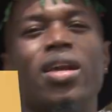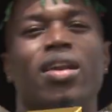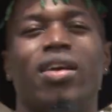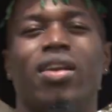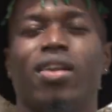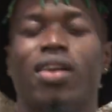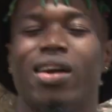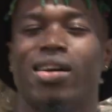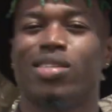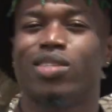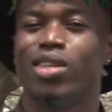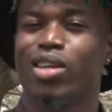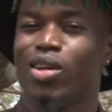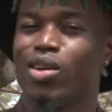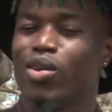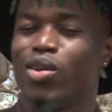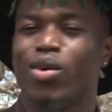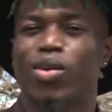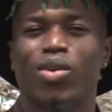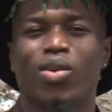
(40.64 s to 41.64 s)
on that night, so you
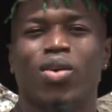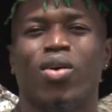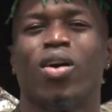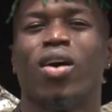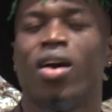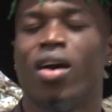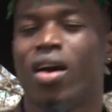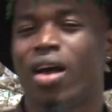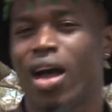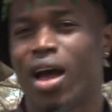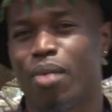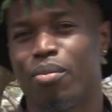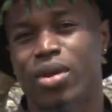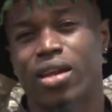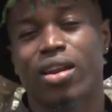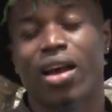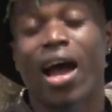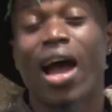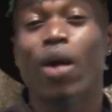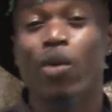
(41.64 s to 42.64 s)
don't know. I
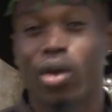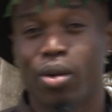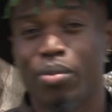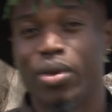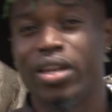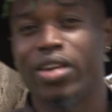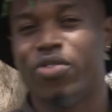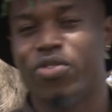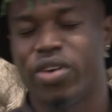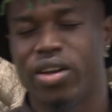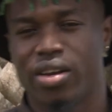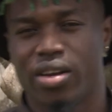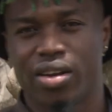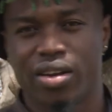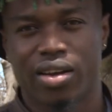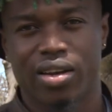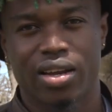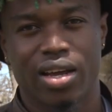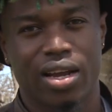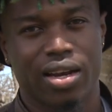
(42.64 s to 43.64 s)
mean, I will be defending
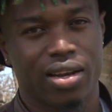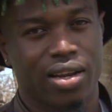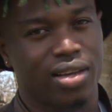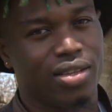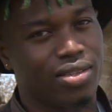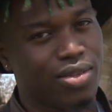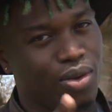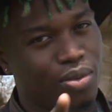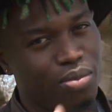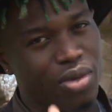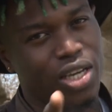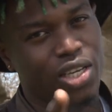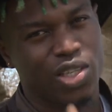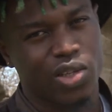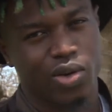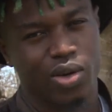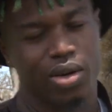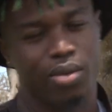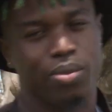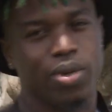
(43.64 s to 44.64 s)
on that night, so make
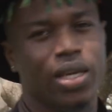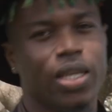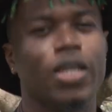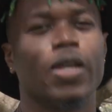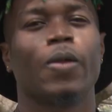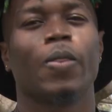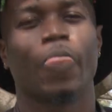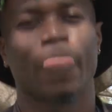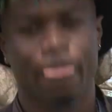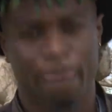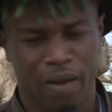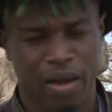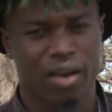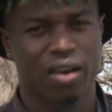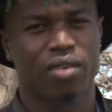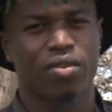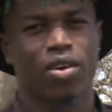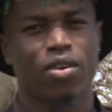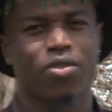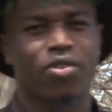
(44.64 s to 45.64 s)
sure and be there.
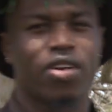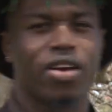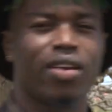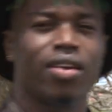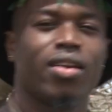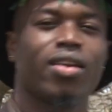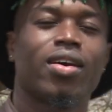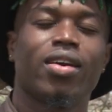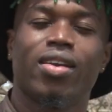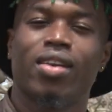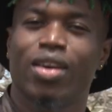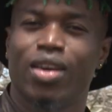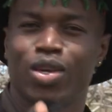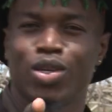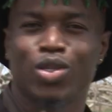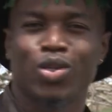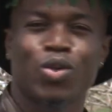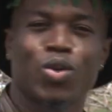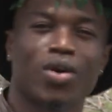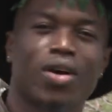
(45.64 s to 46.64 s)
Carnival Friday night,
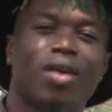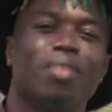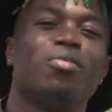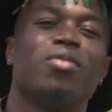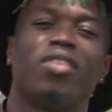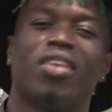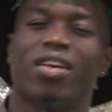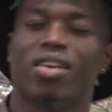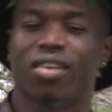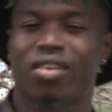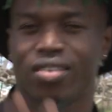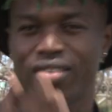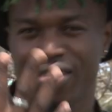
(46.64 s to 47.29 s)
so come on up.